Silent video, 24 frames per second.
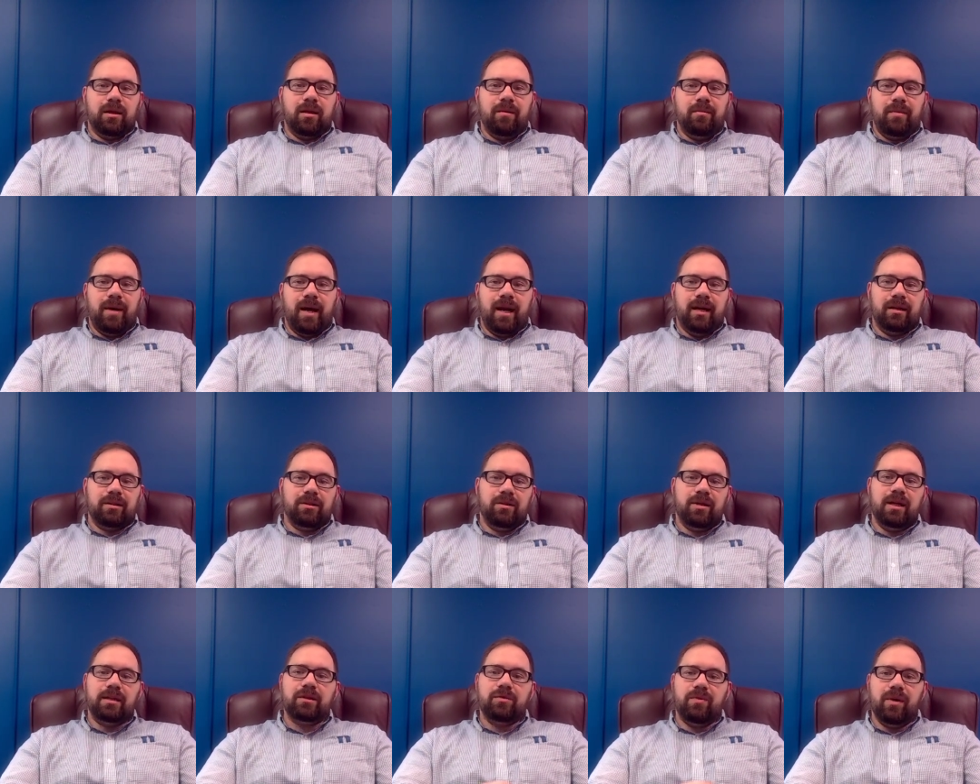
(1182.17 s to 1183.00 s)
back.
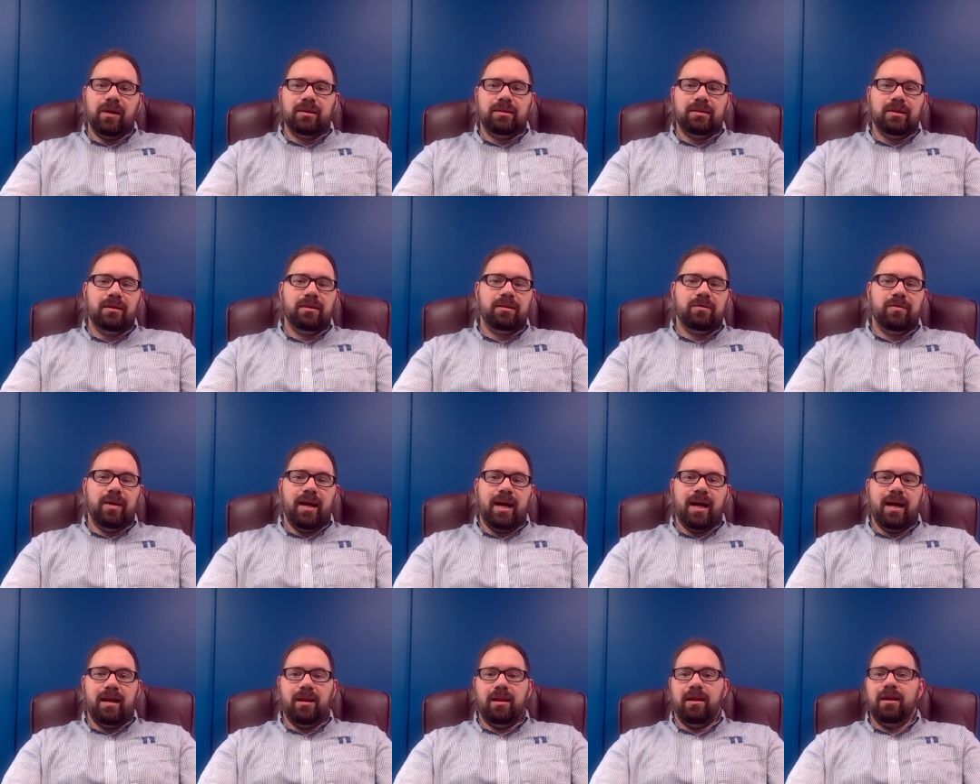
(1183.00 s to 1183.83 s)
So that's why sin's
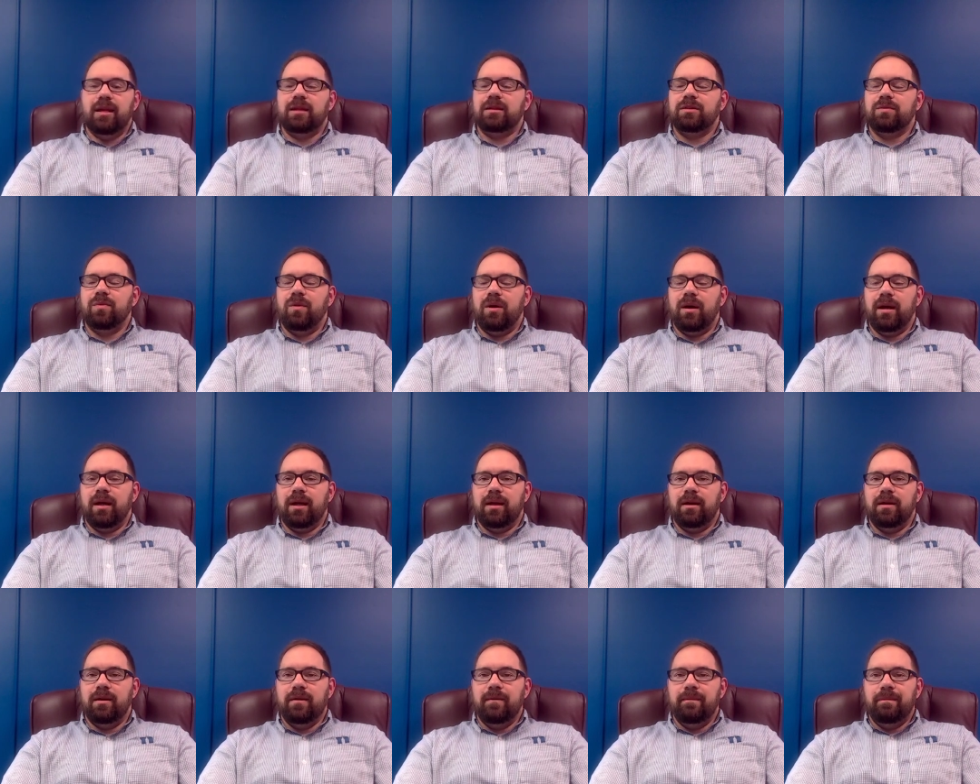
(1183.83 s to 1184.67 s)
bad, and that's
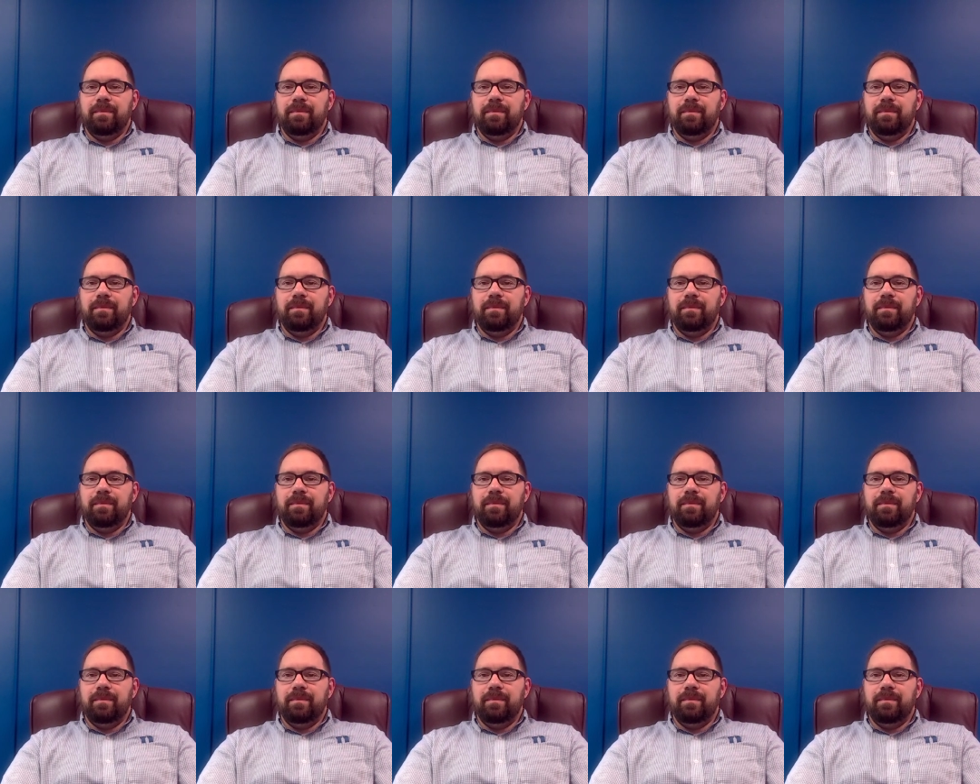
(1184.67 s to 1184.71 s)
why